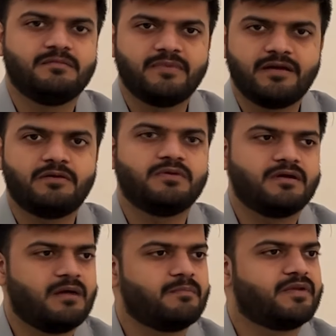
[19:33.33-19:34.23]
money to the
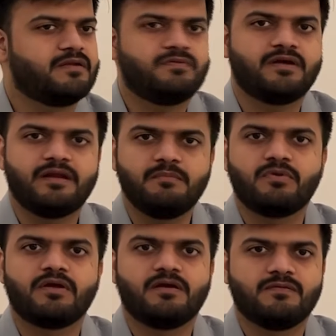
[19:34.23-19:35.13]
company for any
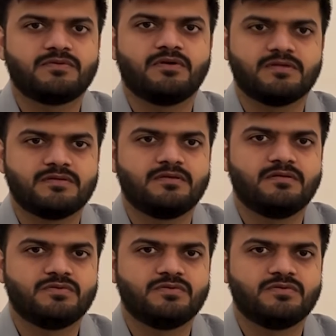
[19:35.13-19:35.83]
booking of sorts.